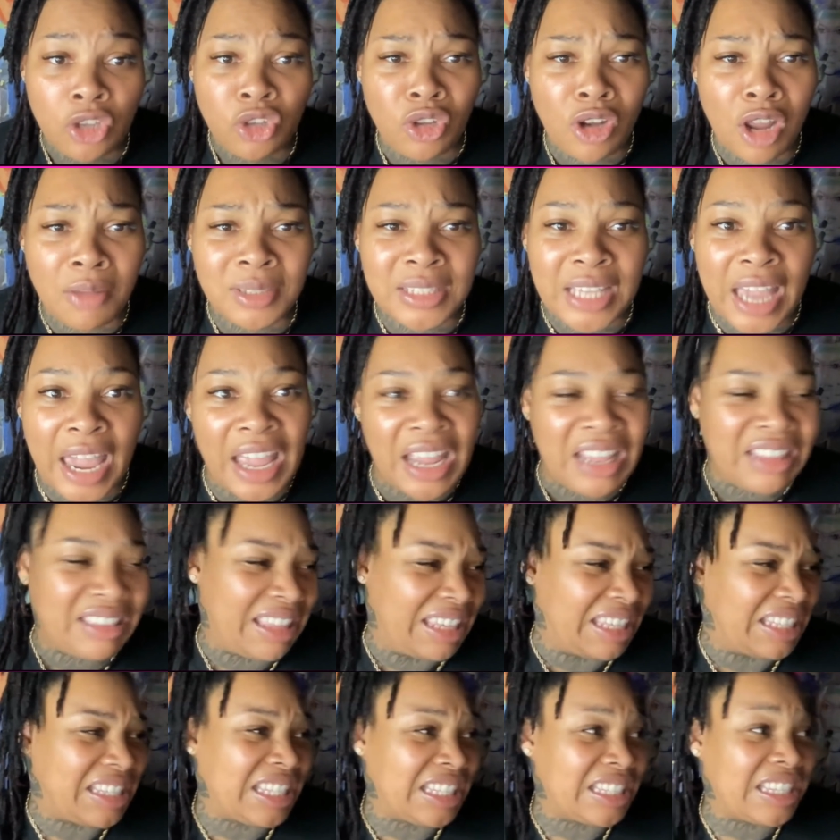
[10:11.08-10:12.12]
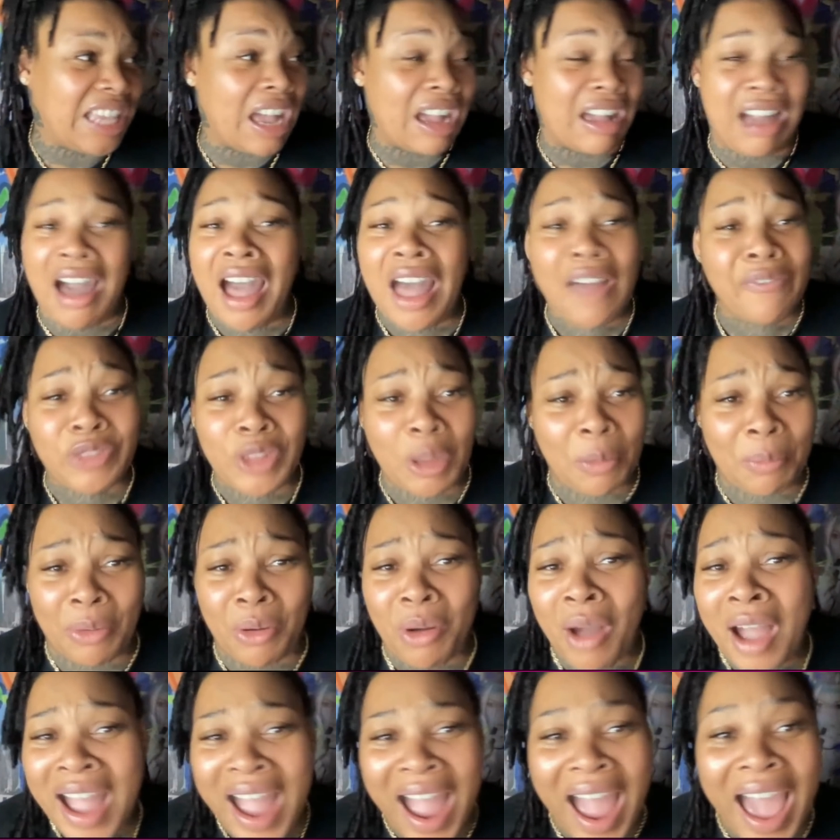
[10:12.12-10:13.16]
You know what I'm saying? This is
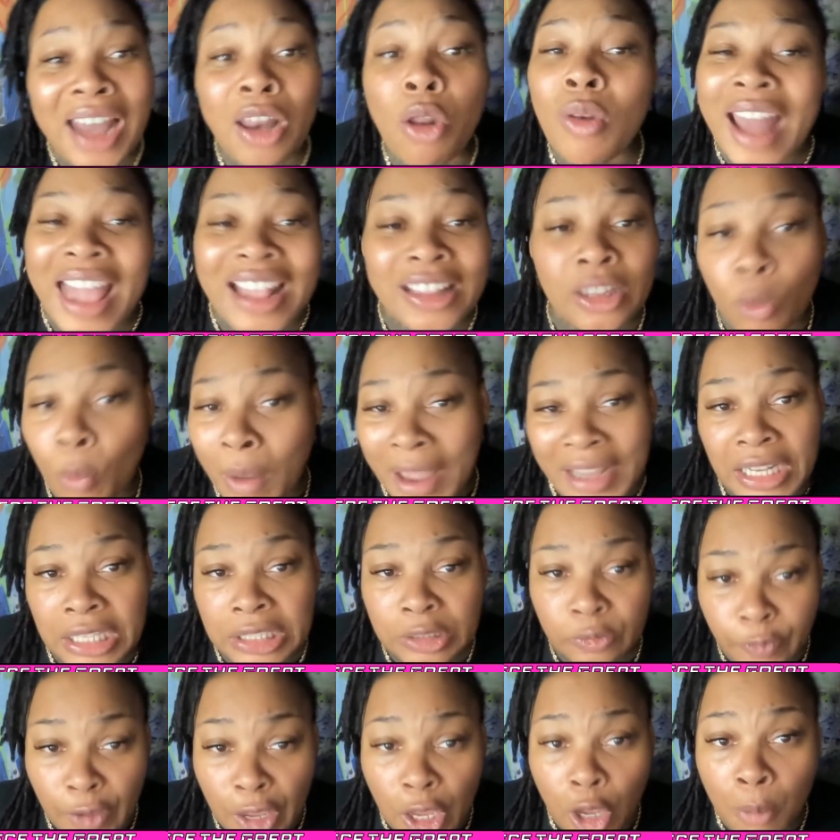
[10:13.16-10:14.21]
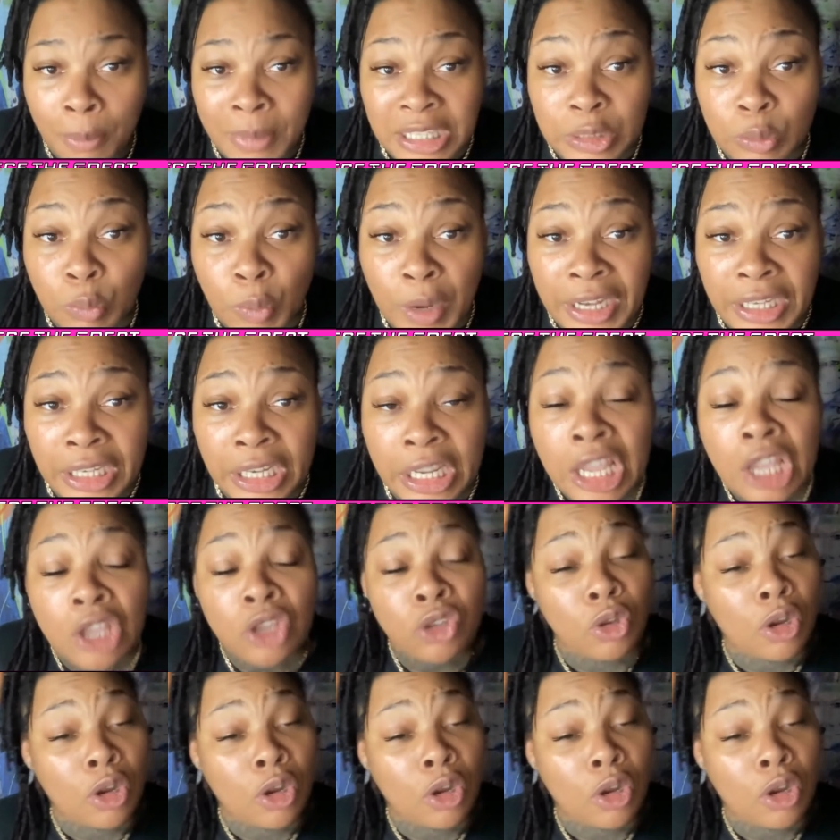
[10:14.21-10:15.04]
uncomfortable. I don't like the way this feel, Miss Wendy.